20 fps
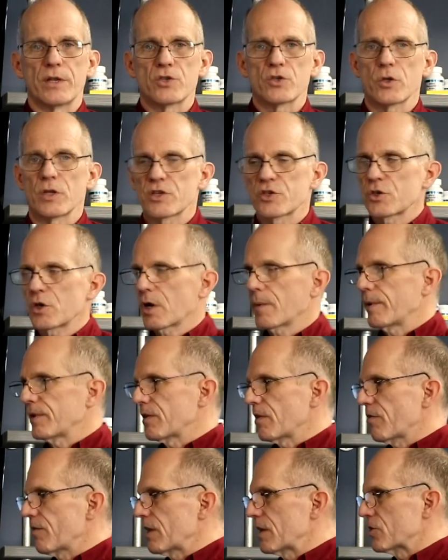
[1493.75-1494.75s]
So let's talk about
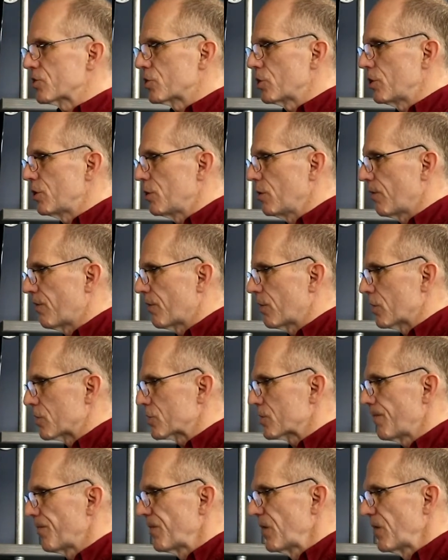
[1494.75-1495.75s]
the things to do first.